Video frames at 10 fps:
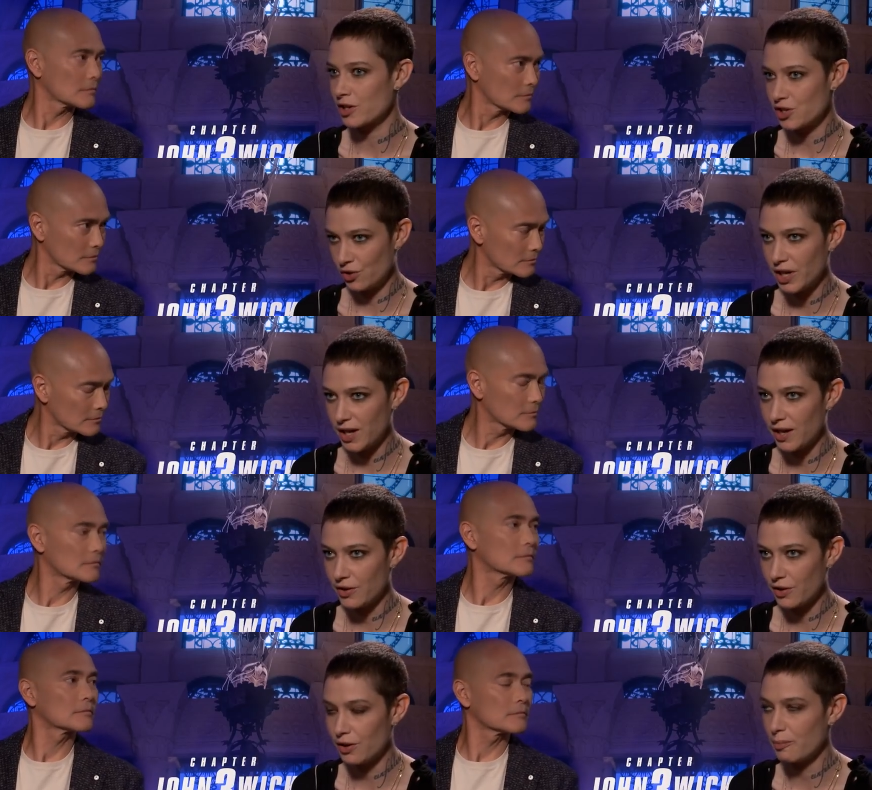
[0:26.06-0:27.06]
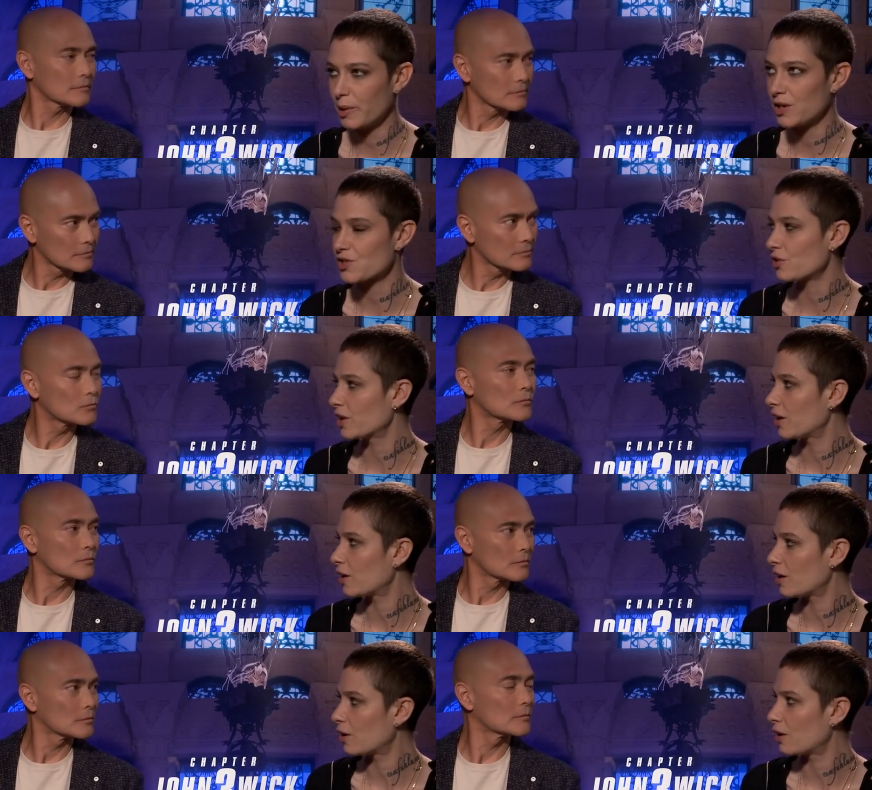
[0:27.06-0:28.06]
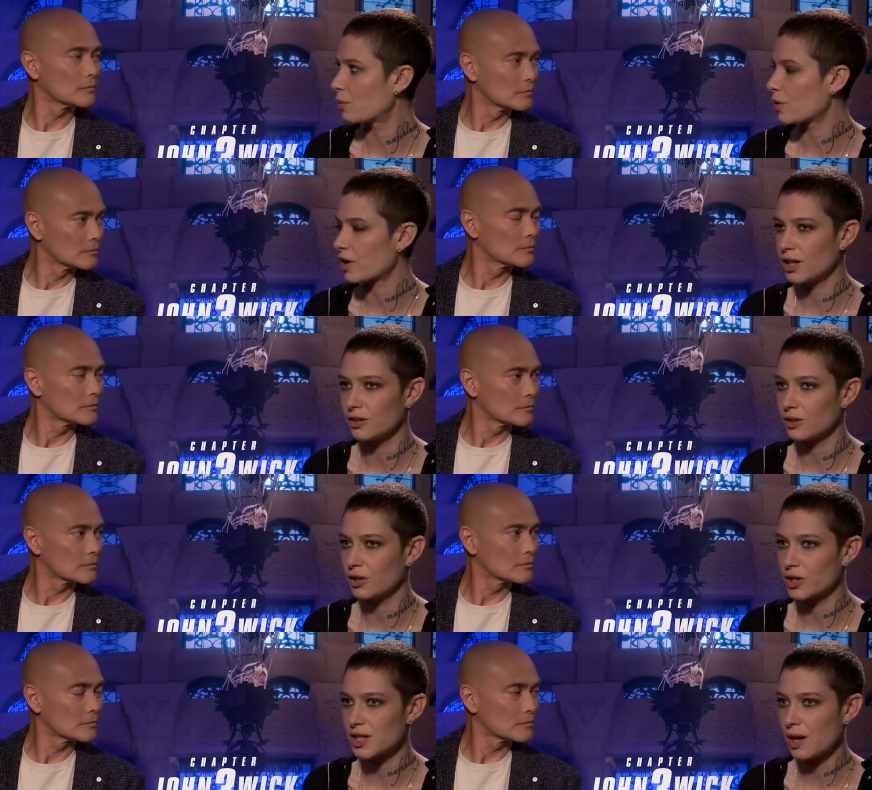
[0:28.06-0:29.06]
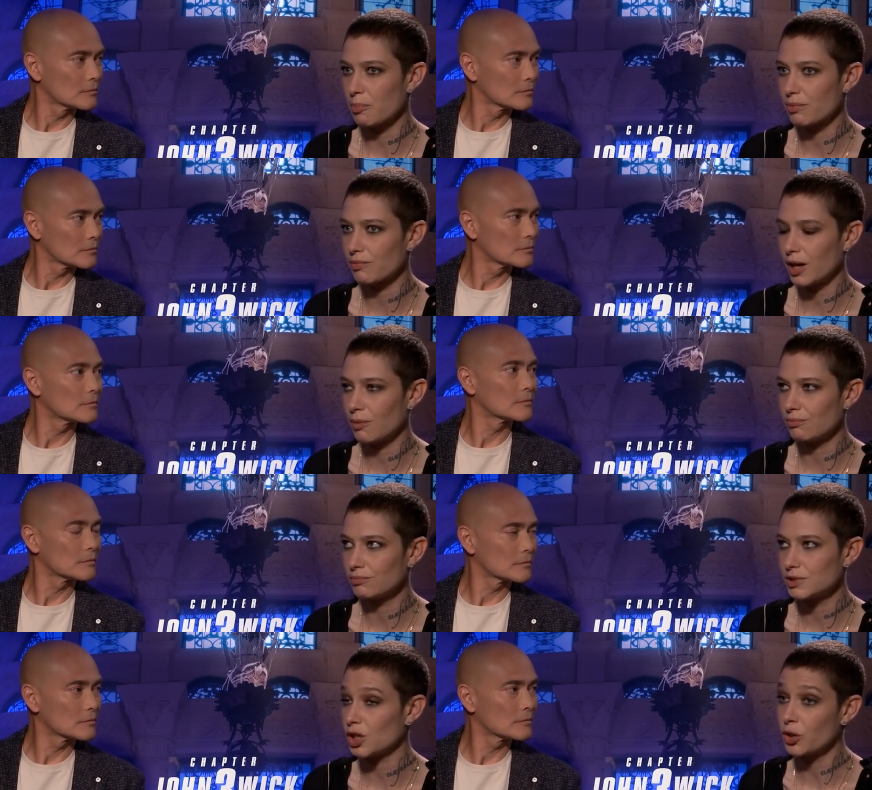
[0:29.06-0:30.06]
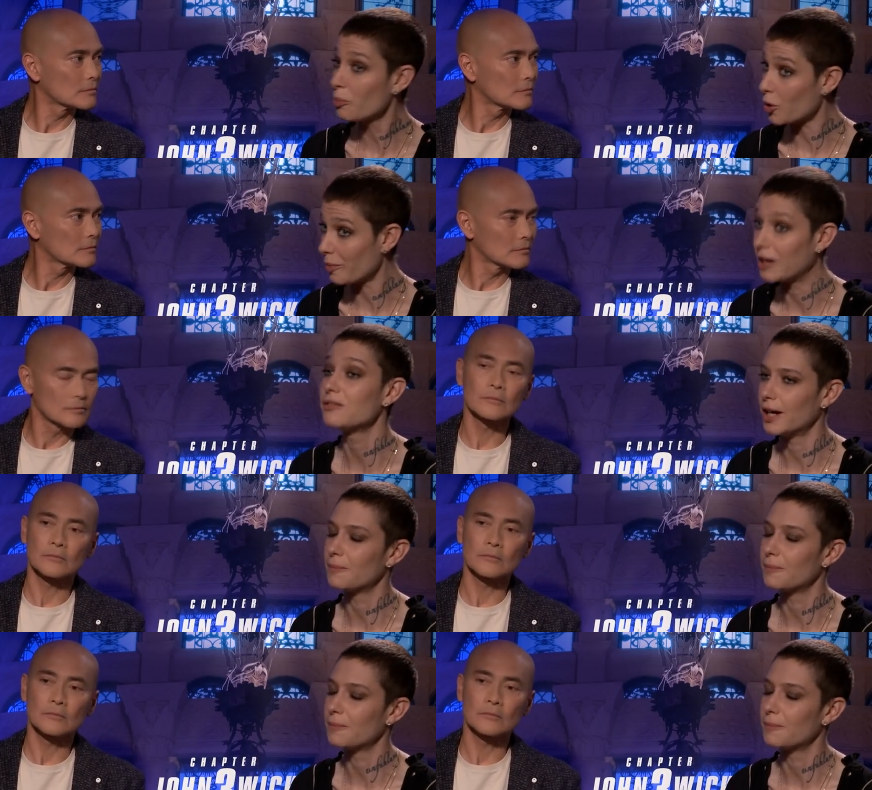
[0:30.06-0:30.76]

Speaker 1: adjudicator, but certainly a, a word I looked up um, to learn more about. Yeah.